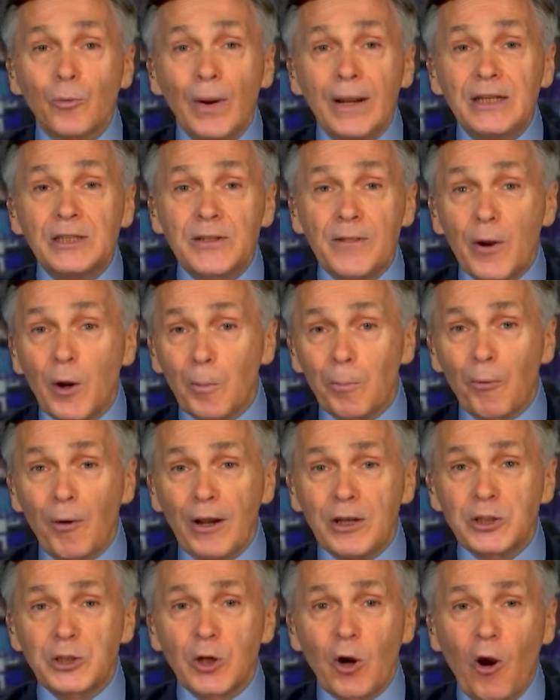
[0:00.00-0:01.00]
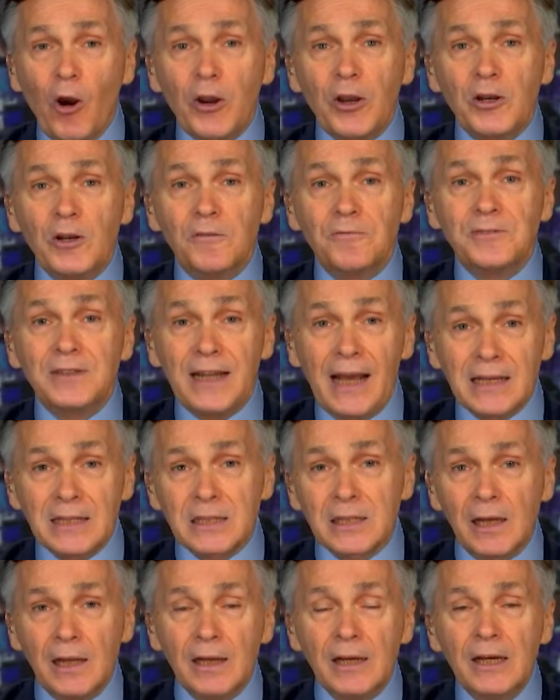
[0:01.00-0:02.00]
raised their price target of
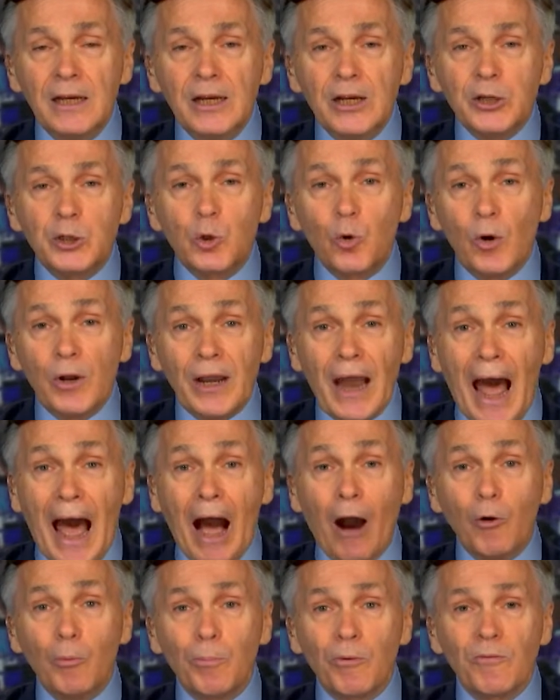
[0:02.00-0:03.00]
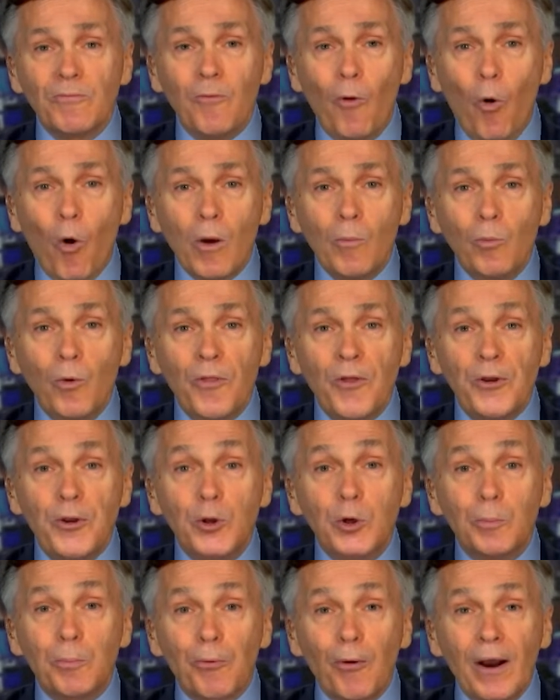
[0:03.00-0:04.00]
Tesla to an outperform with a
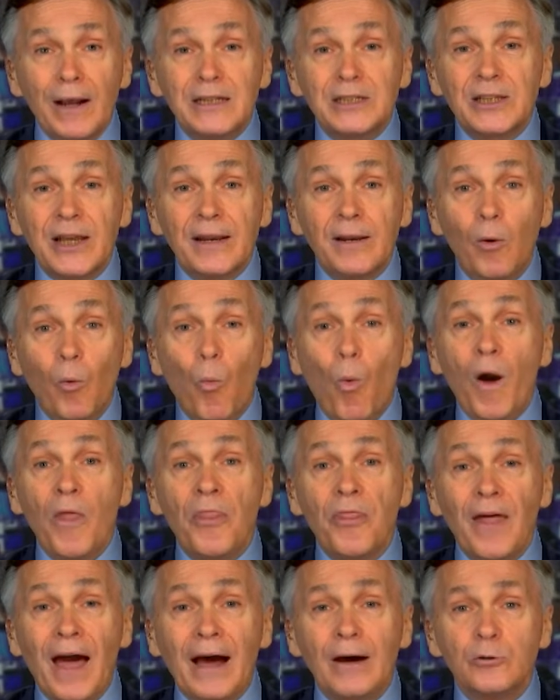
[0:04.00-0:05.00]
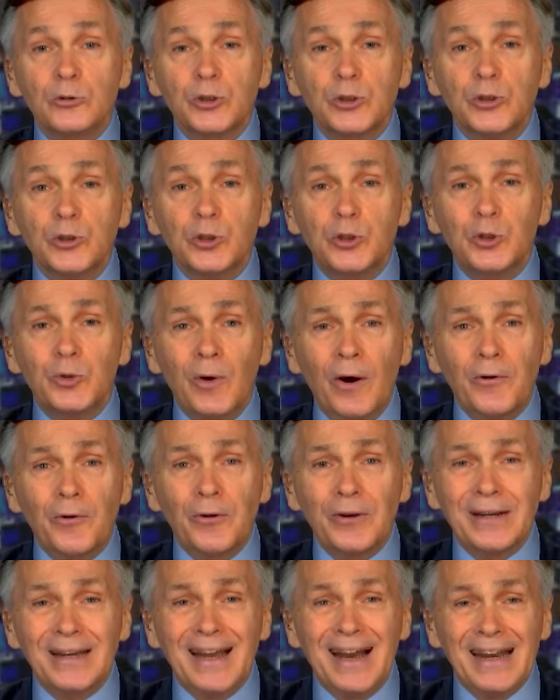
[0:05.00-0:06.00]
new price at
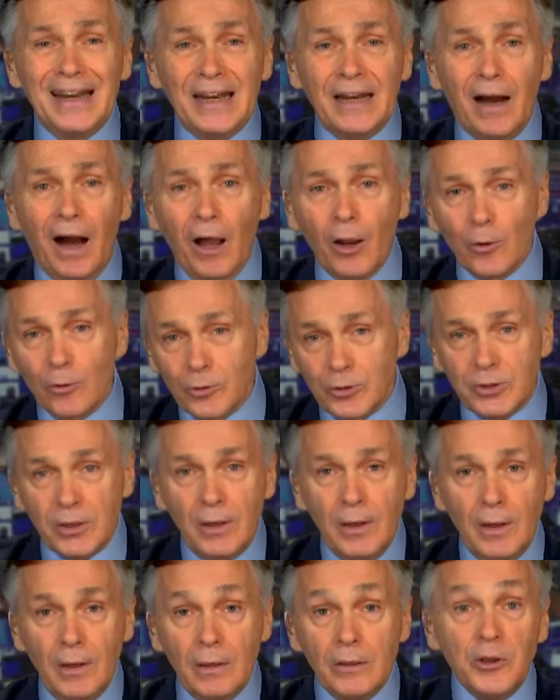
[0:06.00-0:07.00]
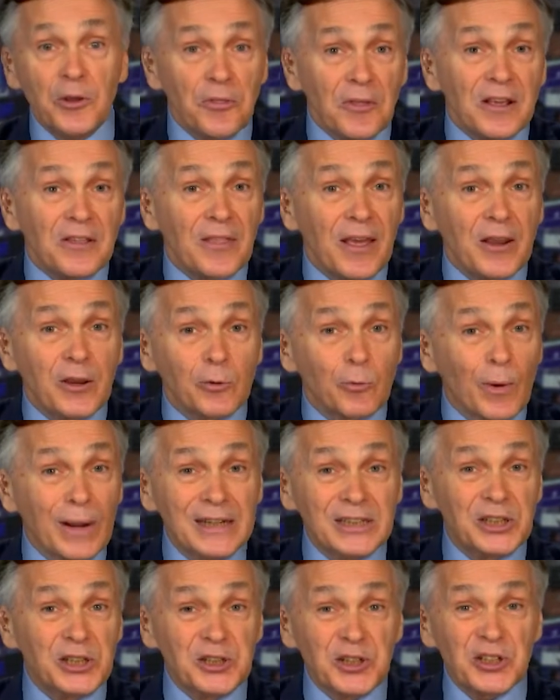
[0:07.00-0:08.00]
$1,290. You think they could
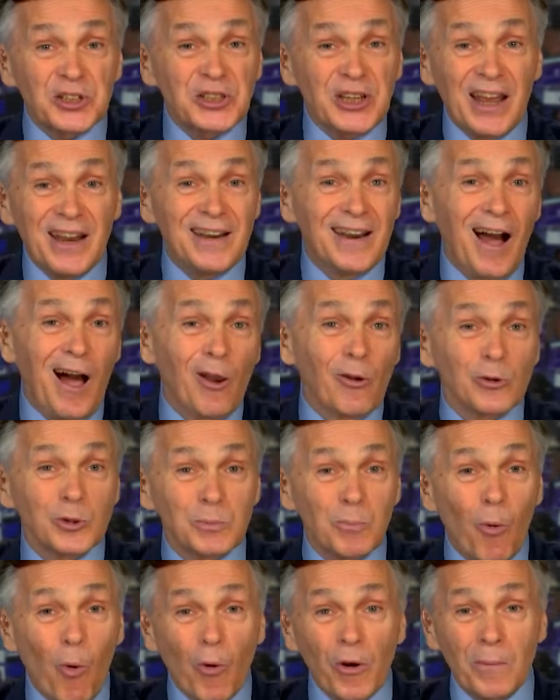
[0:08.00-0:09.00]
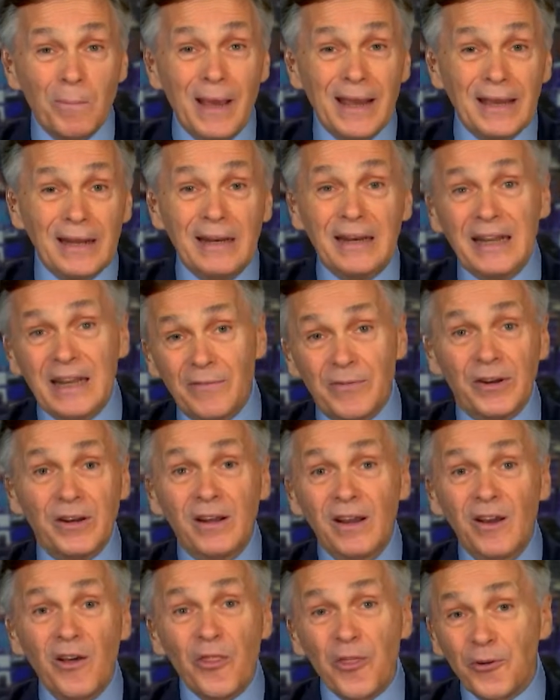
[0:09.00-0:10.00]
raise it just $10 more to make it an even
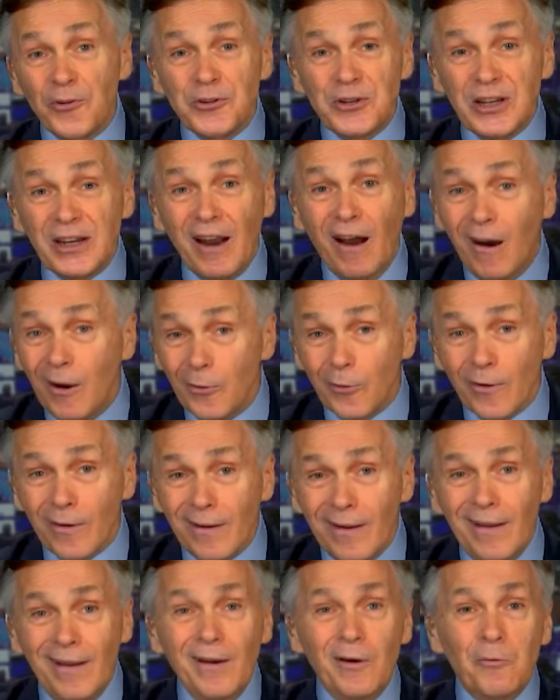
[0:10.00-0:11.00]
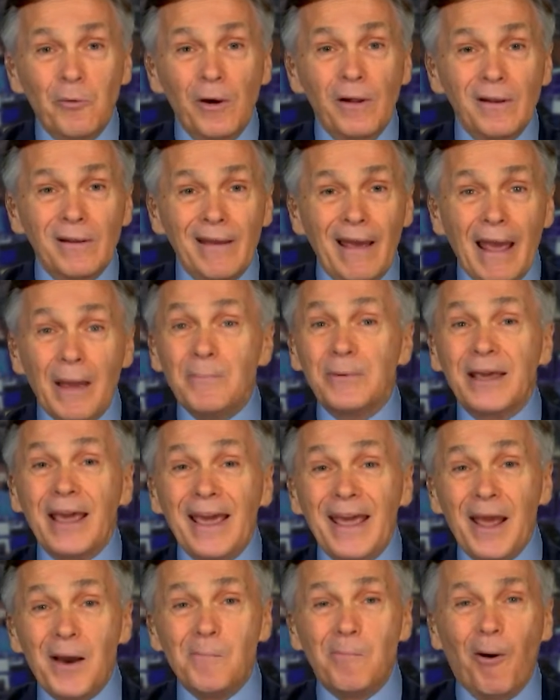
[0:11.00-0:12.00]
1300. Well,
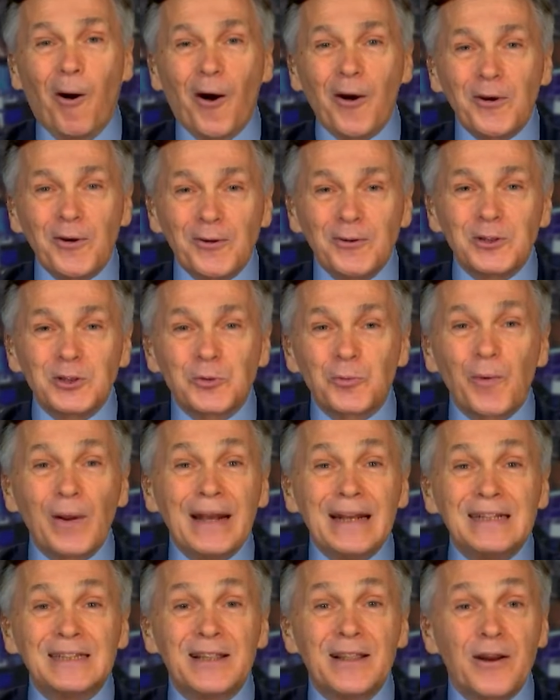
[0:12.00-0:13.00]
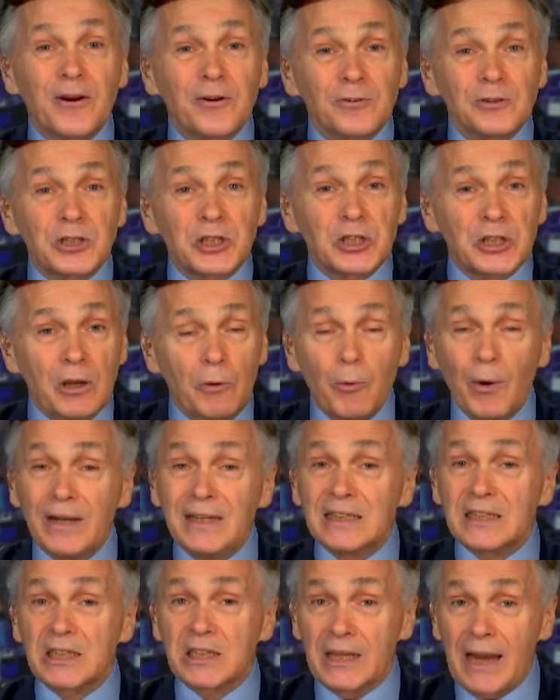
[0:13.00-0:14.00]
MKM Partners raised their
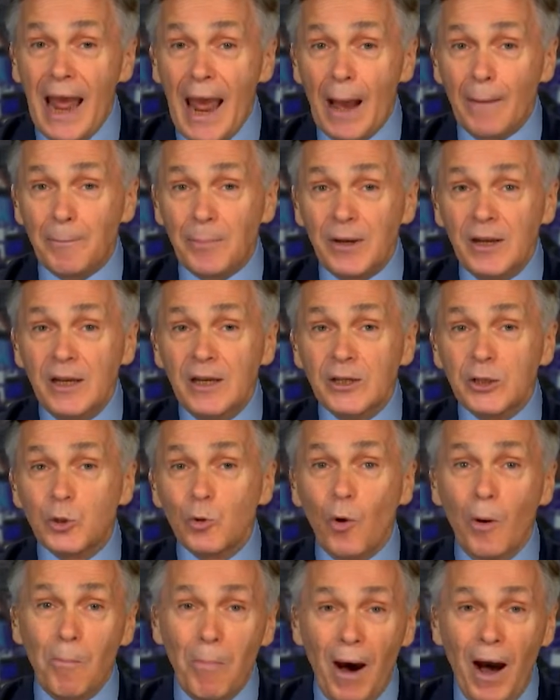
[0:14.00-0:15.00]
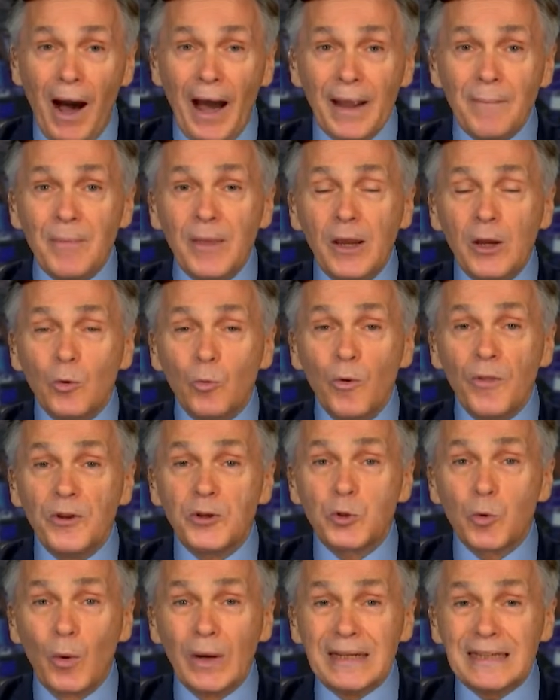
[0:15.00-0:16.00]
raised Snap to a buy with a
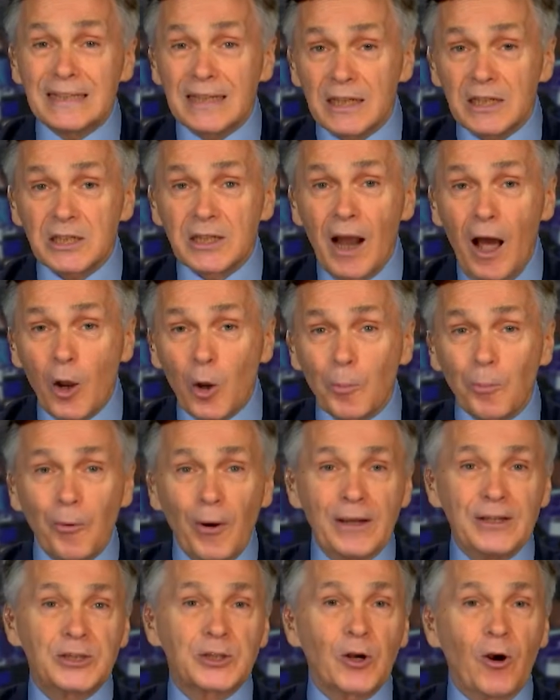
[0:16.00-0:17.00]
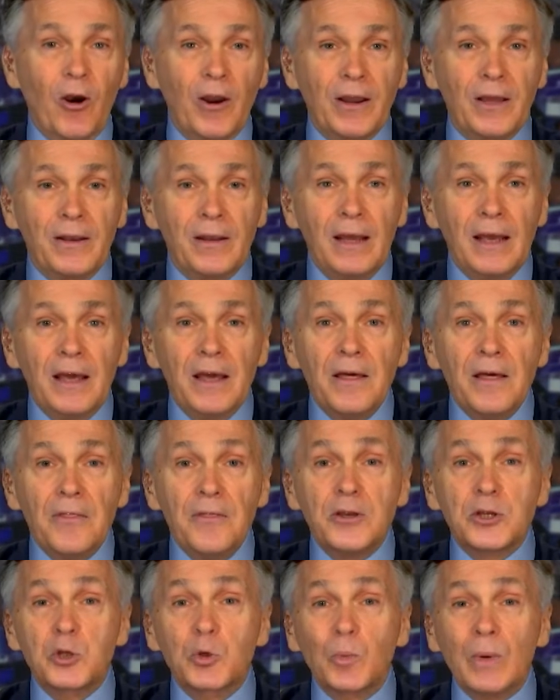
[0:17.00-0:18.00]
$26 price target
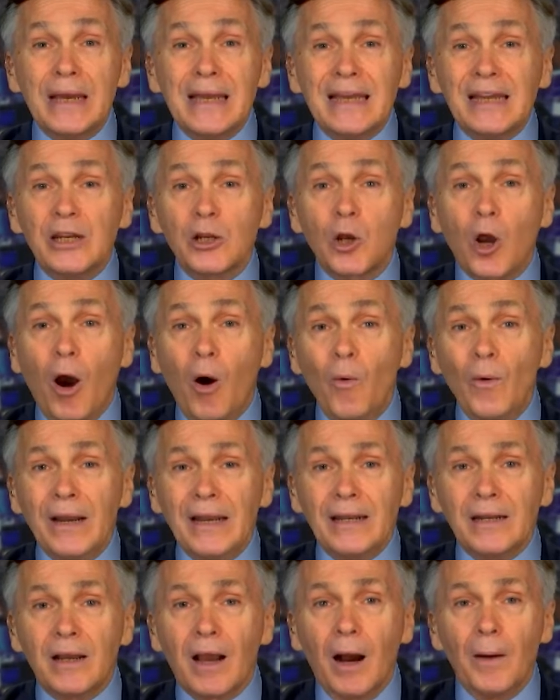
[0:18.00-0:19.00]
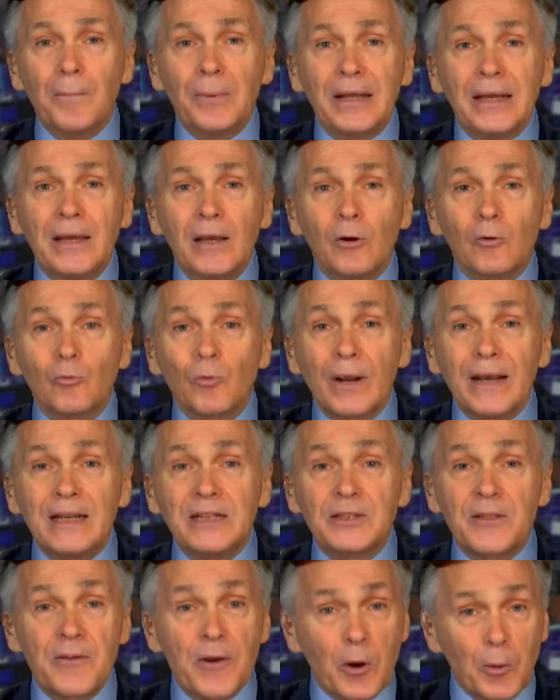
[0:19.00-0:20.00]
this week, and Cowen and Company
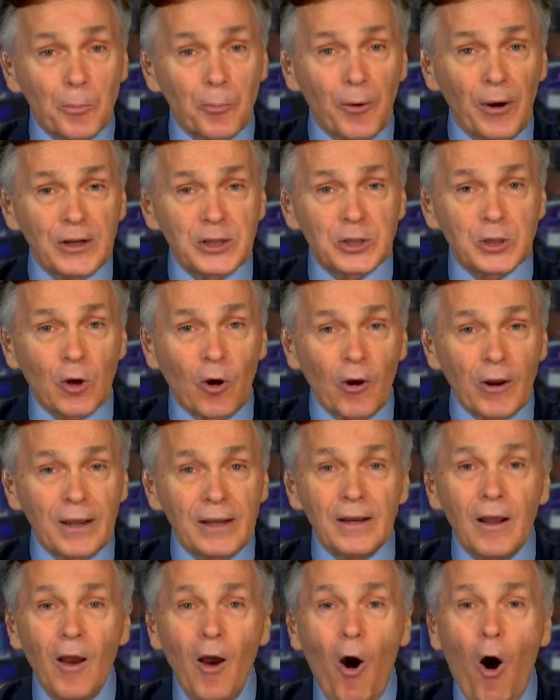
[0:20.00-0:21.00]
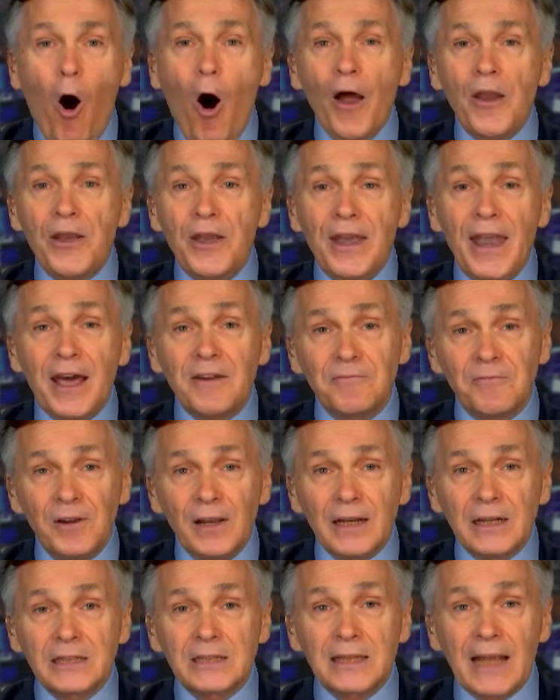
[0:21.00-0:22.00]
raised their price target on
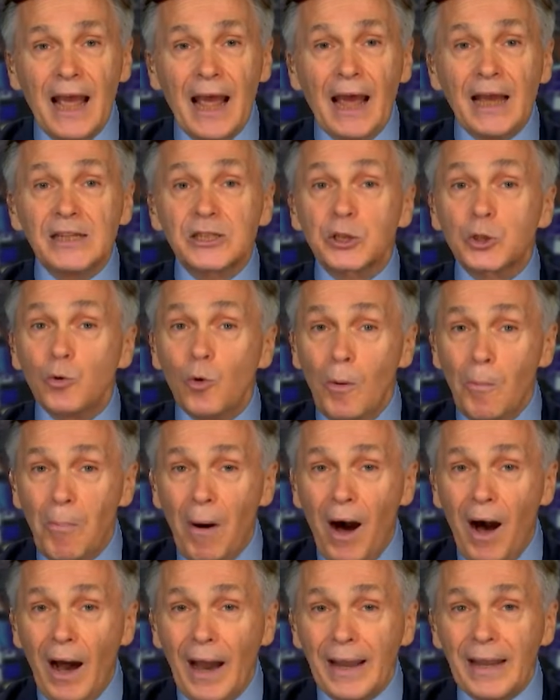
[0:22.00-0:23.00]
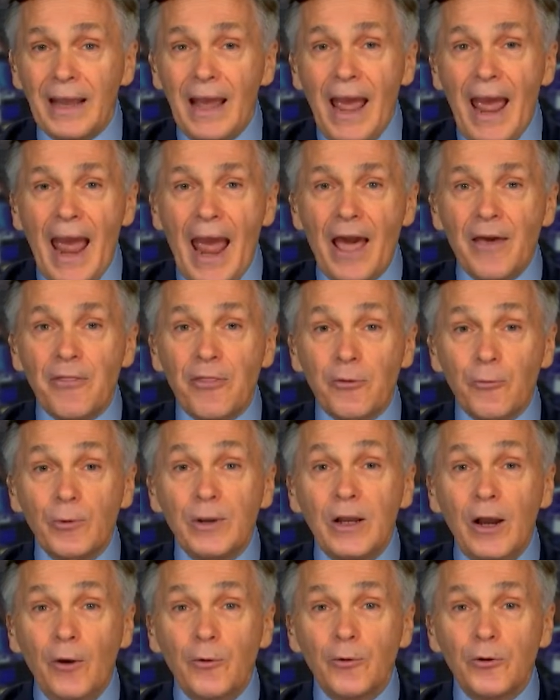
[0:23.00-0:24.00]
Netflix as to a buy at
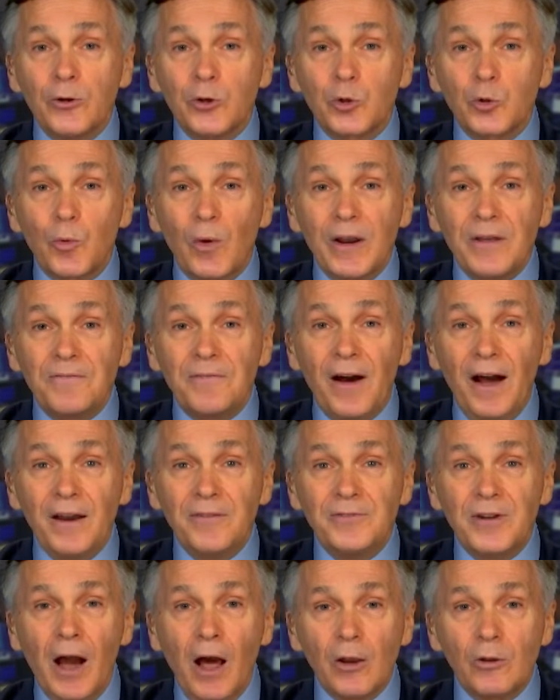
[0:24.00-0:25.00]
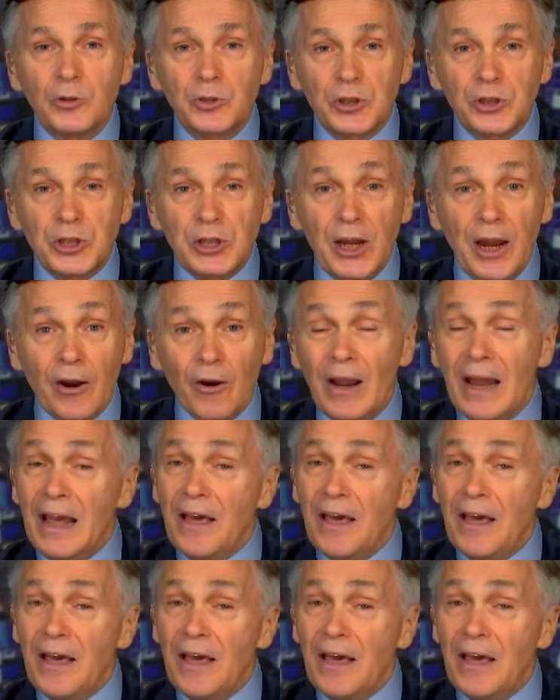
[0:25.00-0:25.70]
$325 a share,